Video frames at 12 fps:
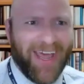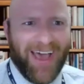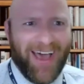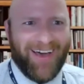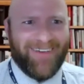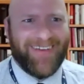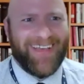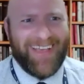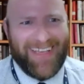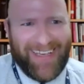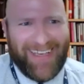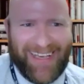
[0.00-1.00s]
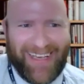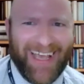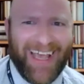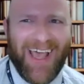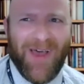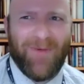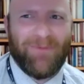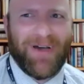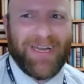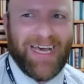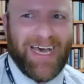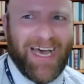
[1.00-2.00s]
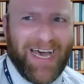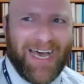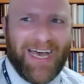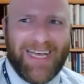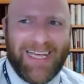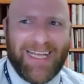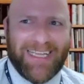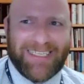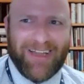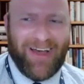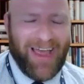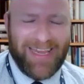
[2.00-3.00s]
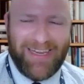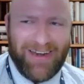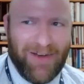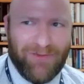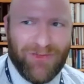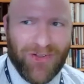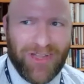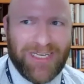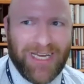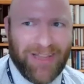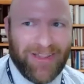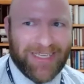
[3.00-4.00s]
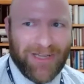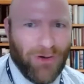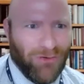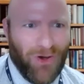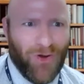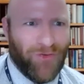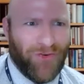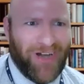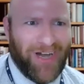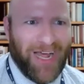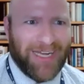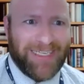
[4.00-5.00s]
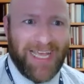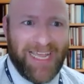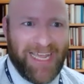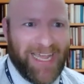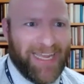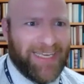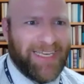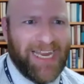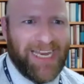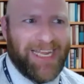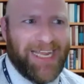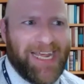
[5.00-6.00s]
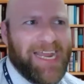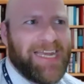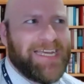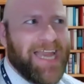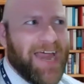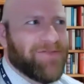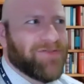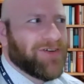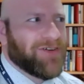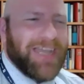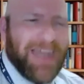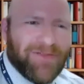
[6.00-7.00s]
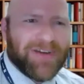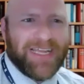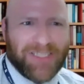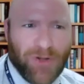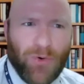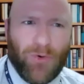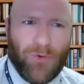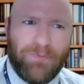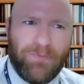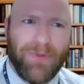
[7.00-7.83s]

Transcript: Um, but so I've really done this all over, and I'll tell you, it never gets old.